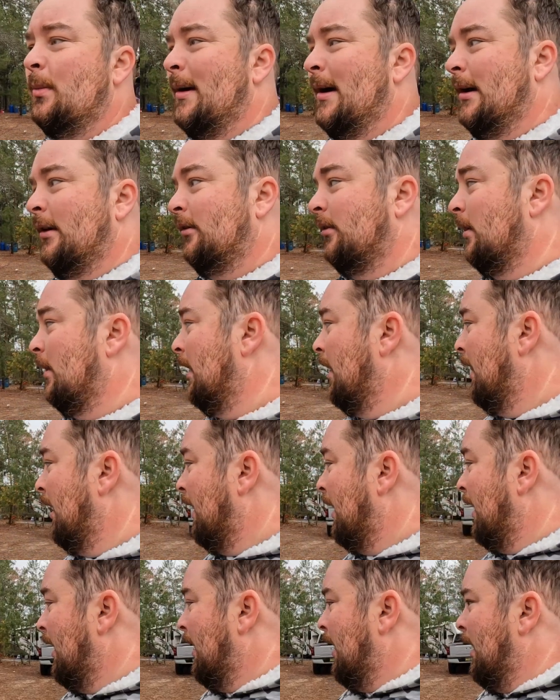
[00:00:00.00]
panels
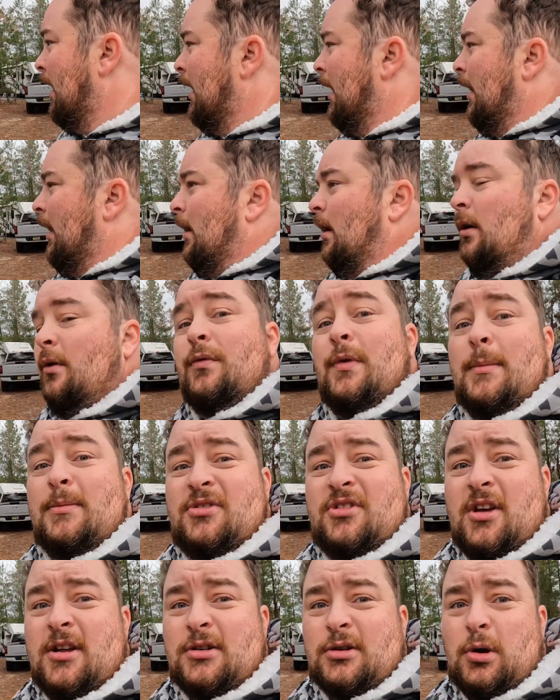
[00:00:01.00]
from
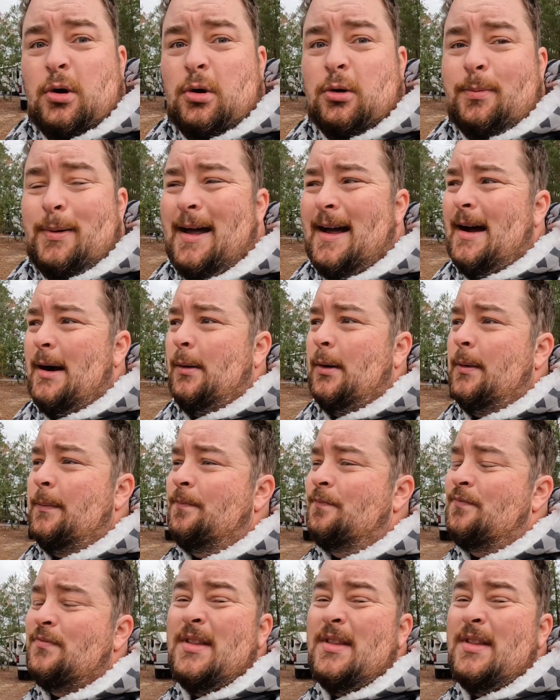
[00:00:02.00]
Sungold Power.